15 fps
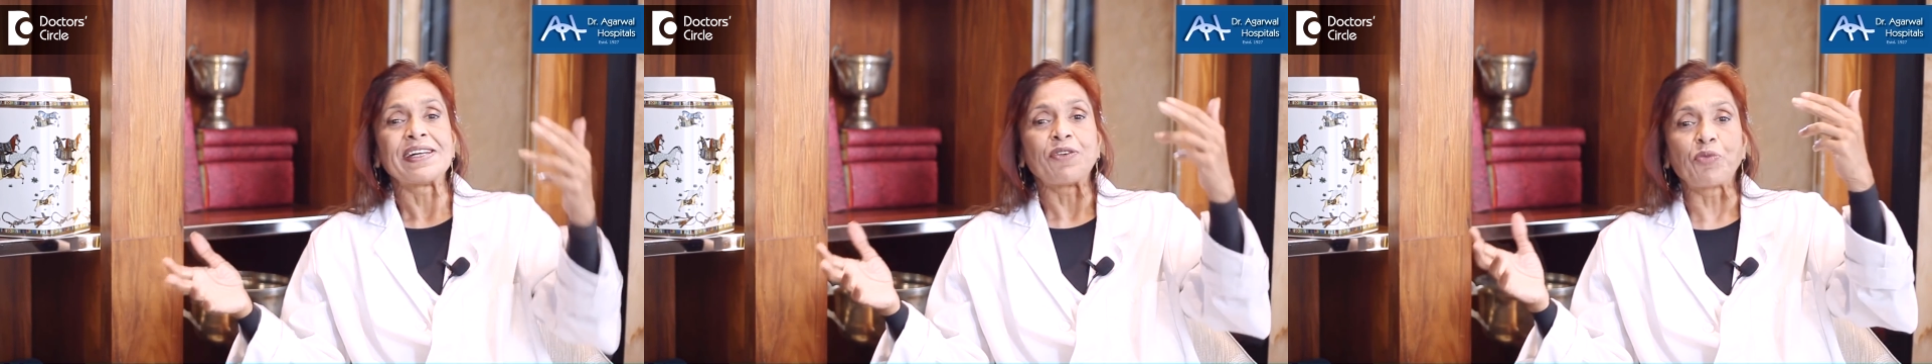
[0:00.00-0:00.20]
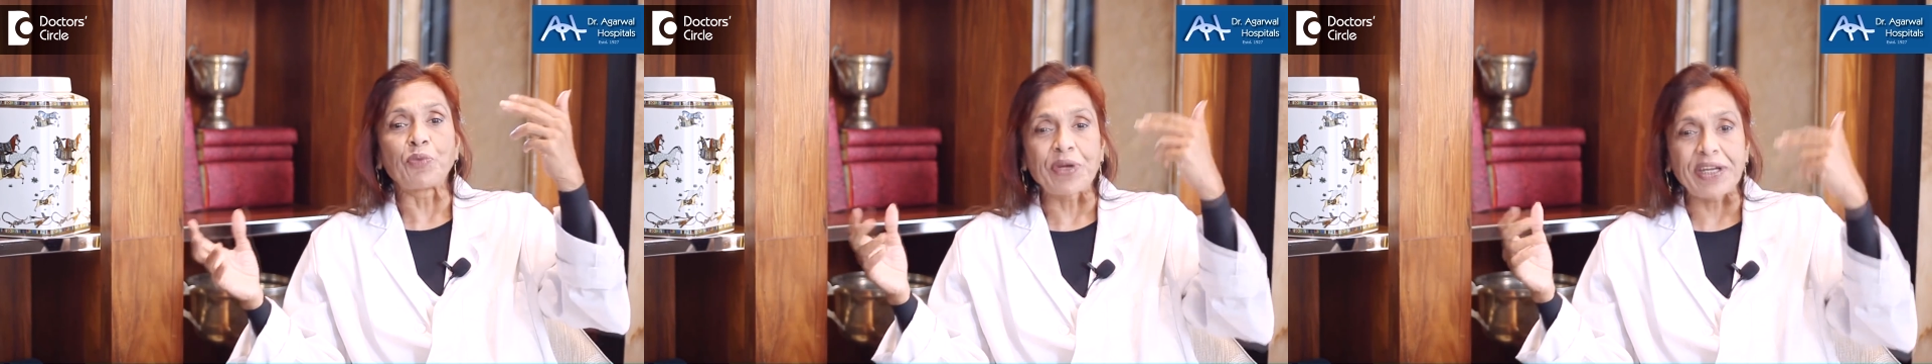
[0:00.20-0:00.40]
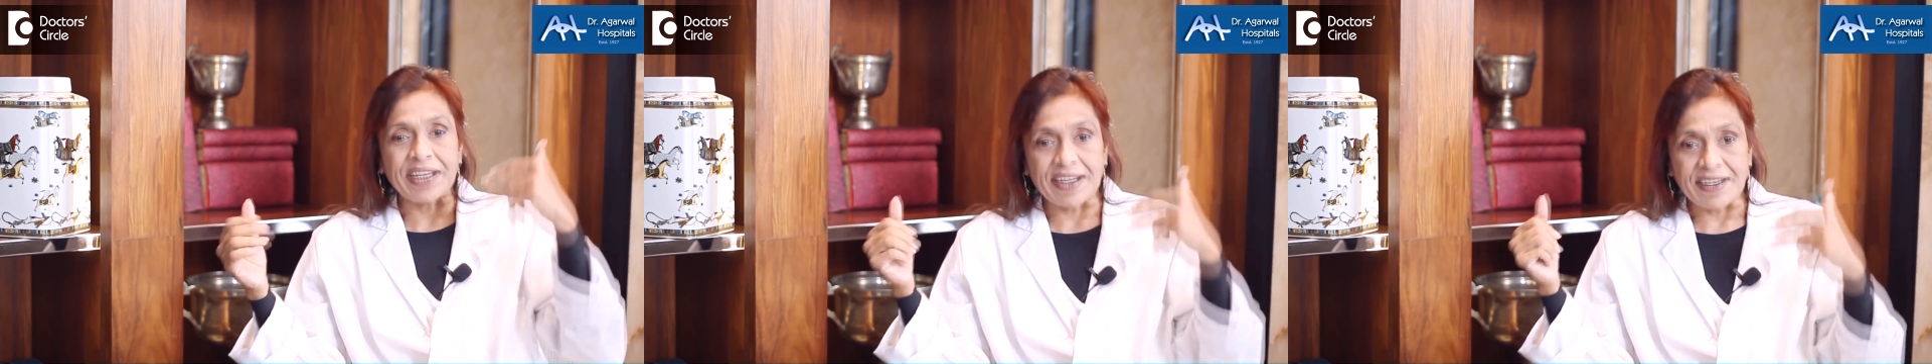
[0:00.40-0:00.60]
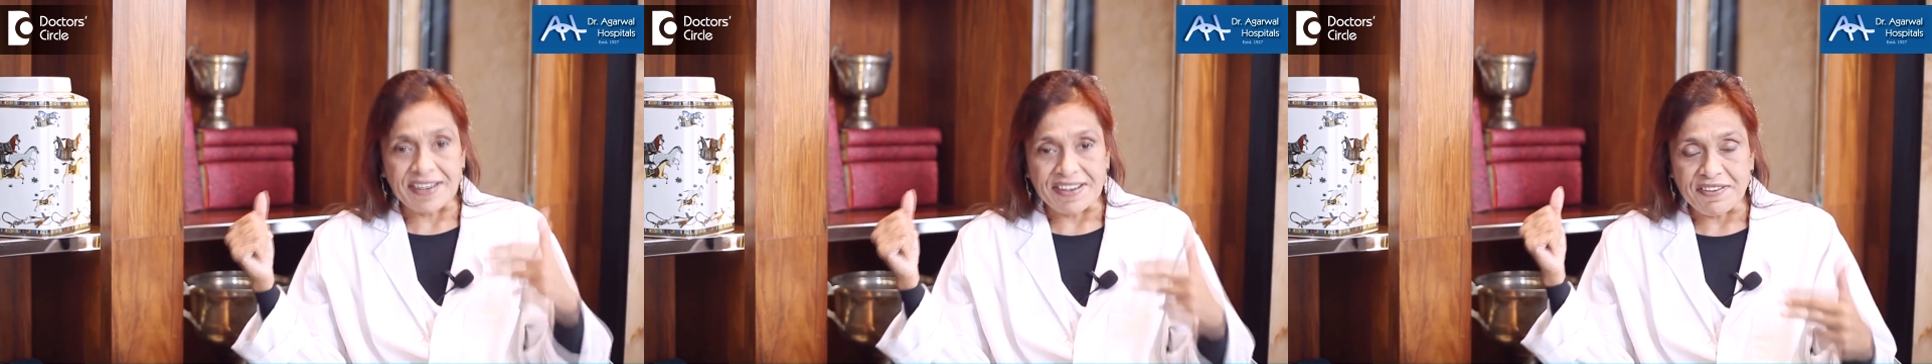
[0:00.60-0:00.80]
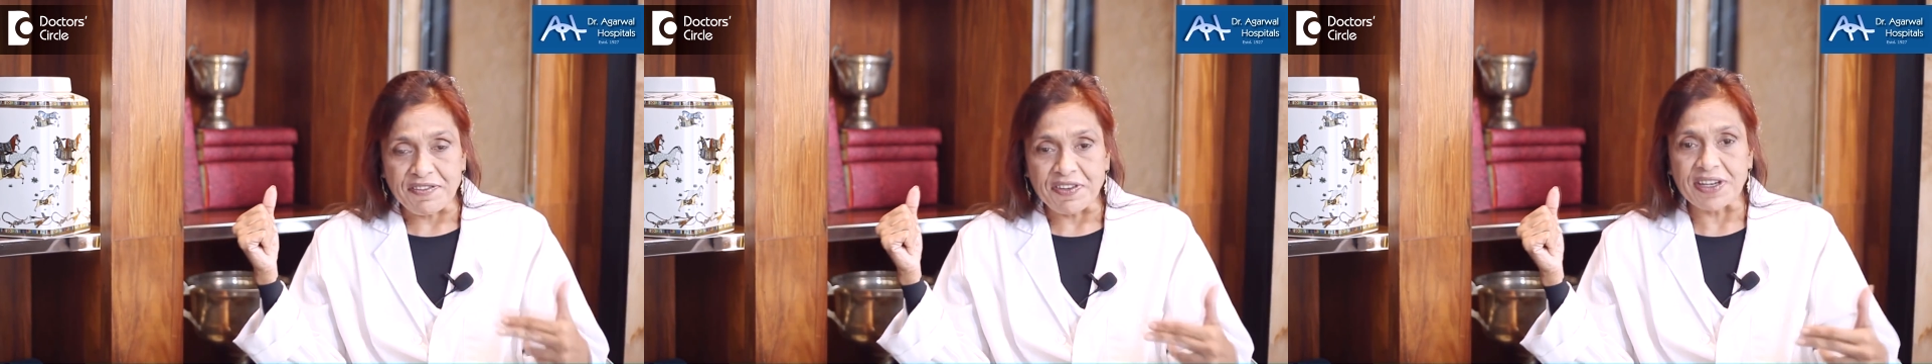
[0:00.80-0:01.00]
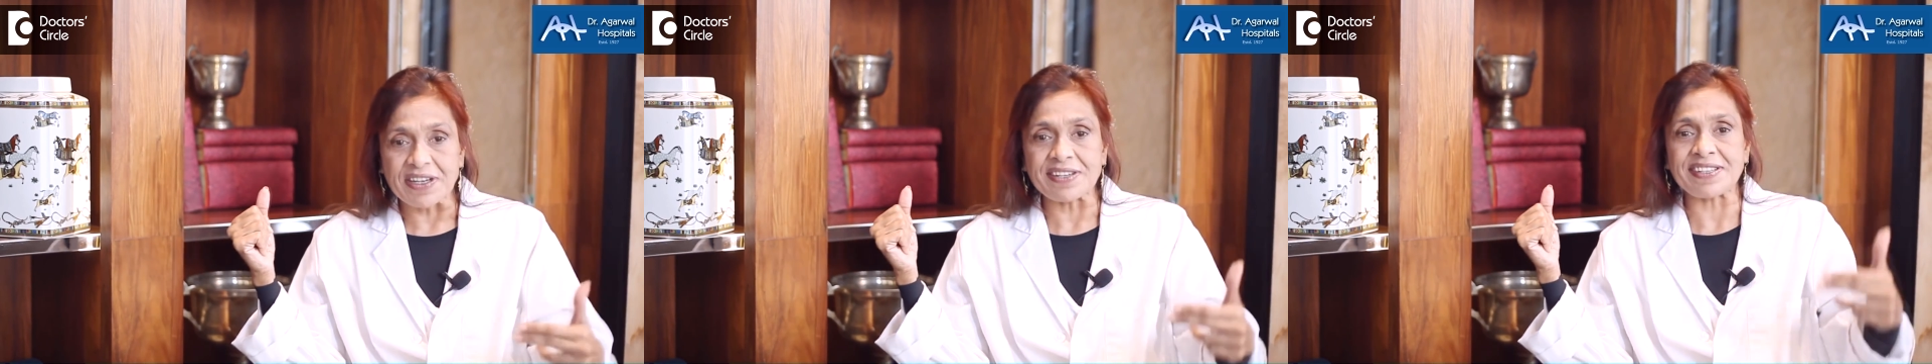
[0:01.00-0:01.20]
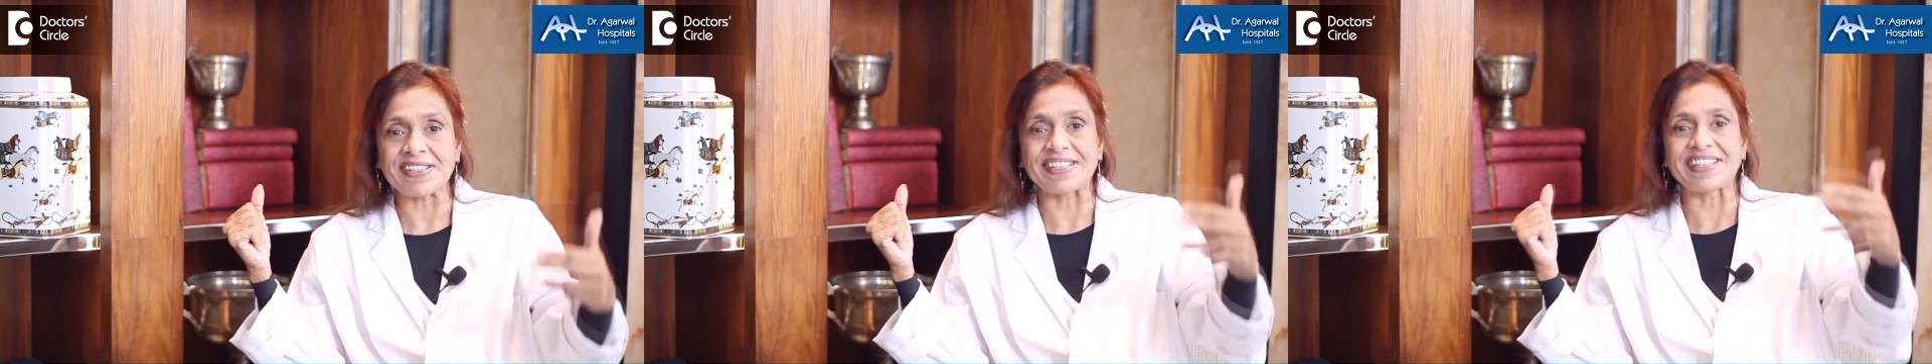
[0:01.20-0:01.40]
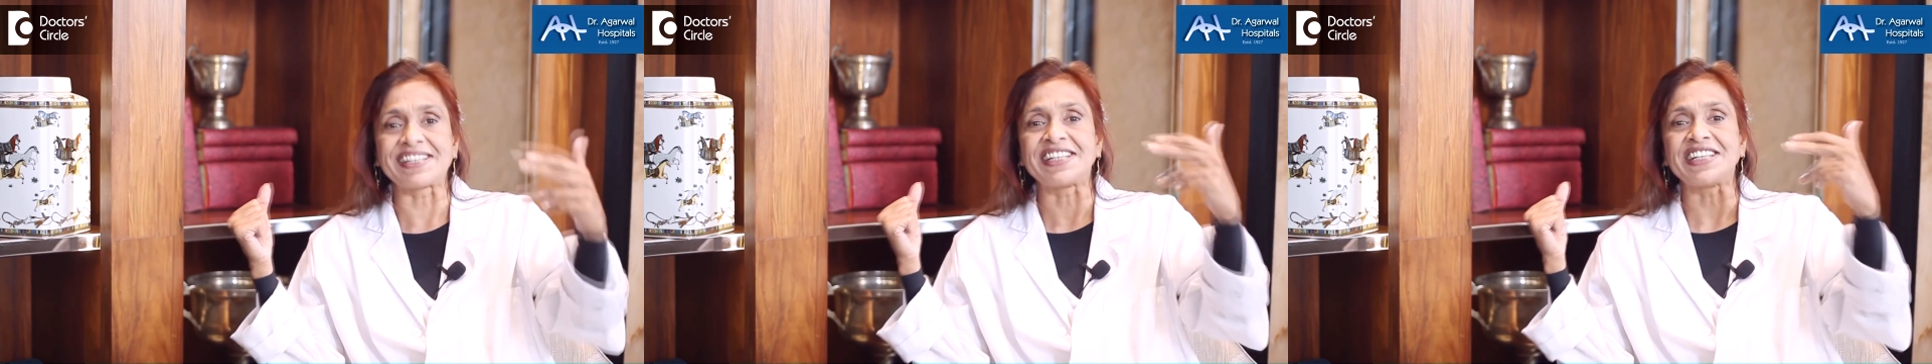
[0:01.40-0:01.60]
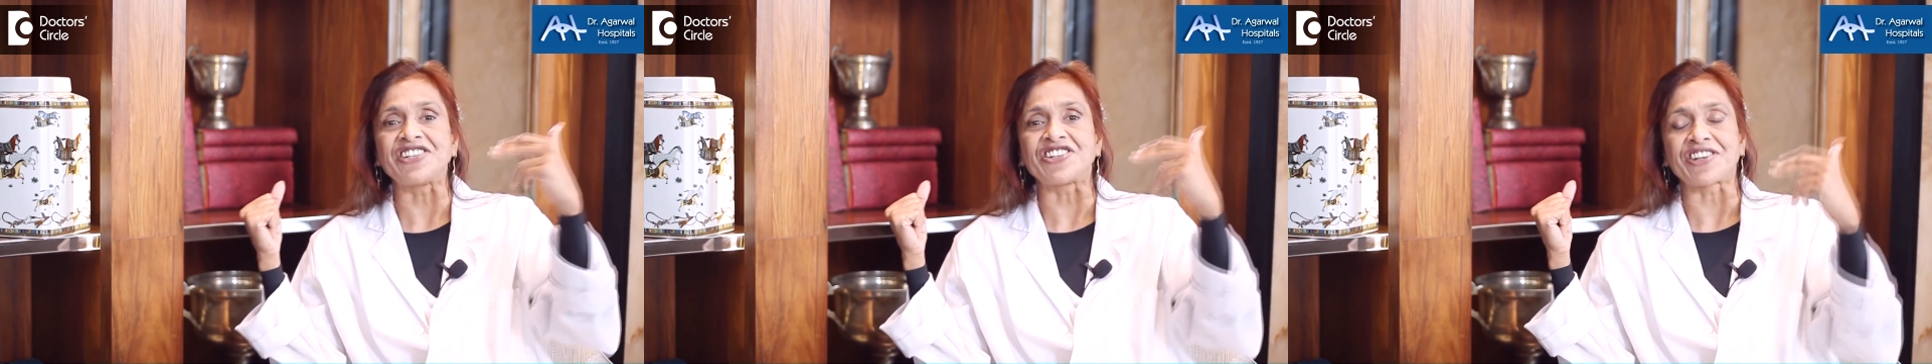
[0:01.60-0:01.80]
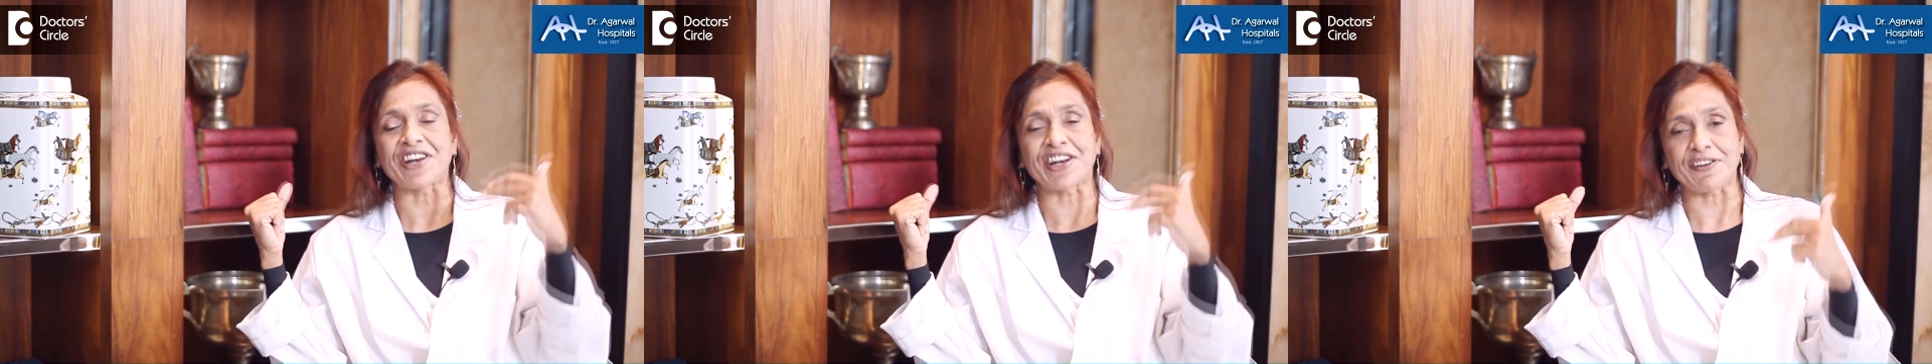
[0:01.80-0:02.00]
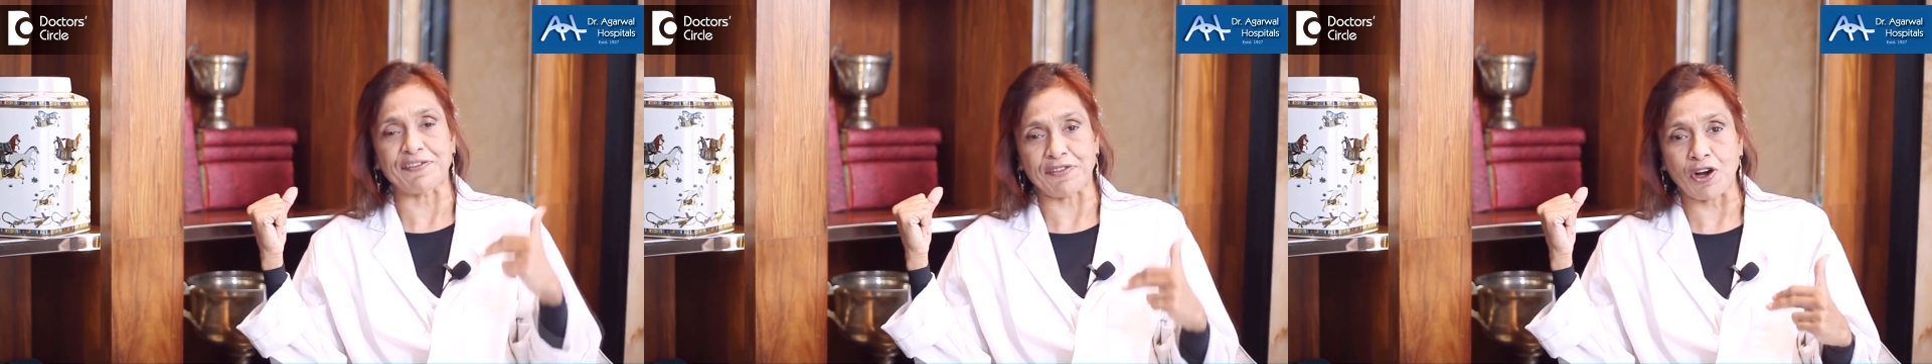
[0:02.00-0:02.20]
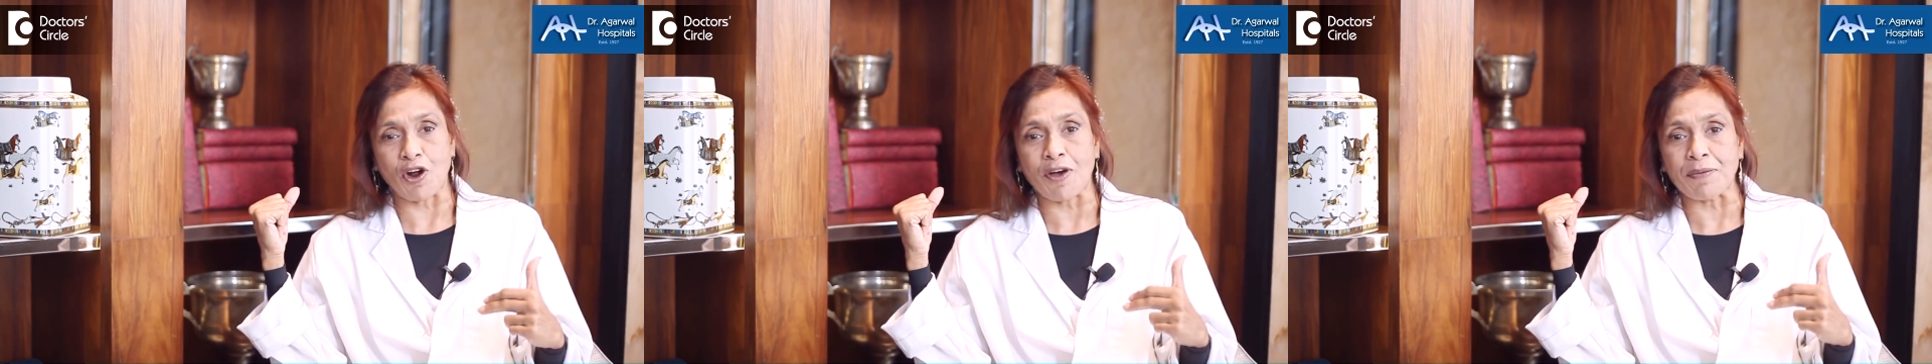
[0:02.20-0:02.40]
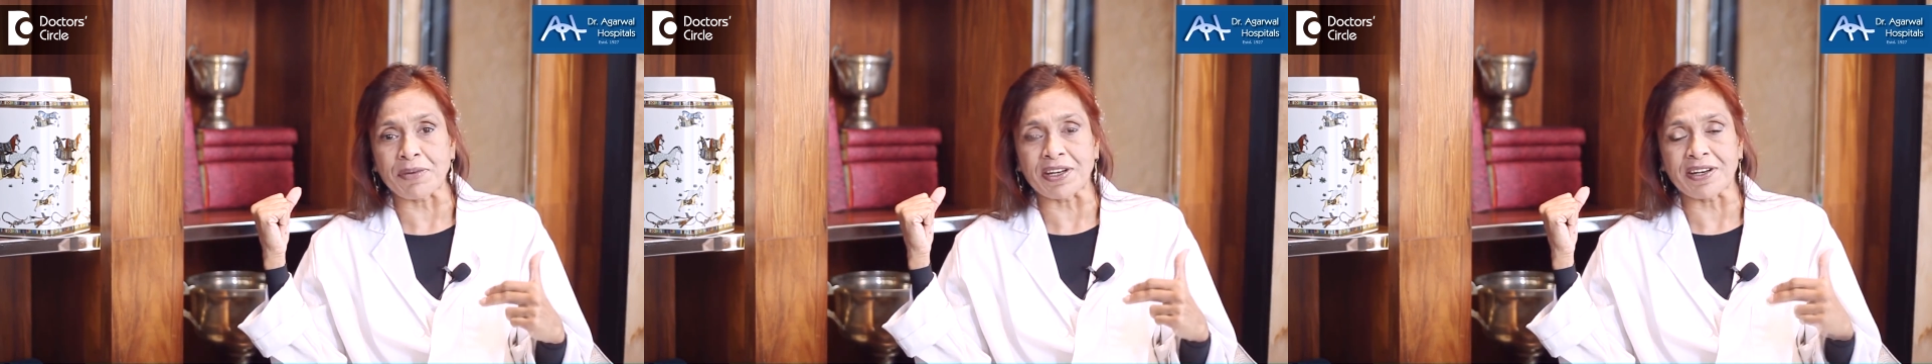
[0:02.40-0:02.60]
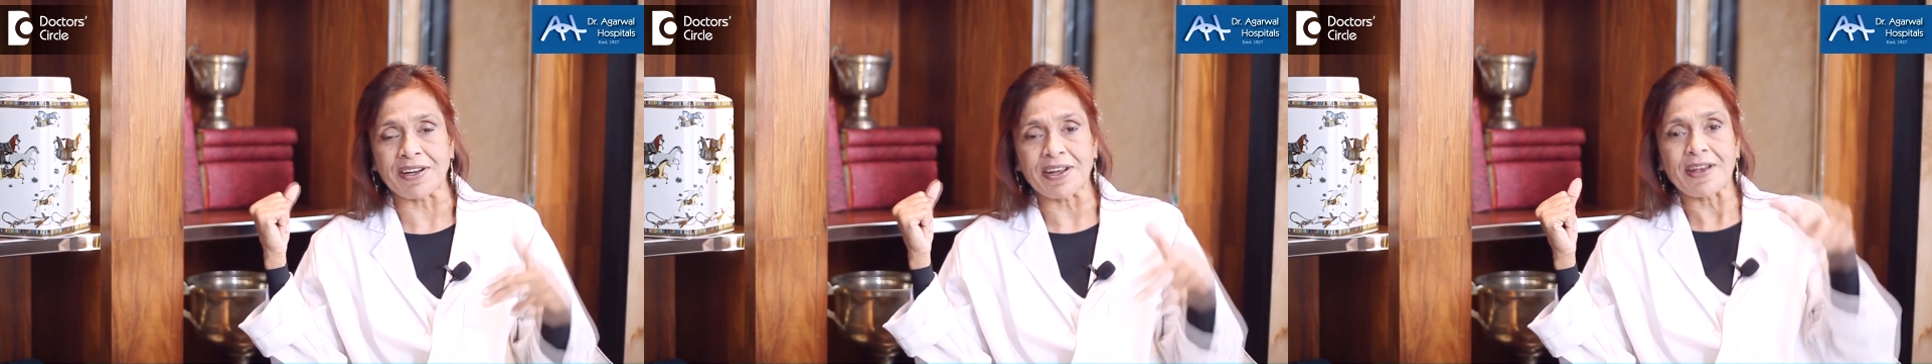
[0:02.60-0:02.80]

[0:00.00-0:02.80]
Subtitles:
We can reverse the degenerative phenomenon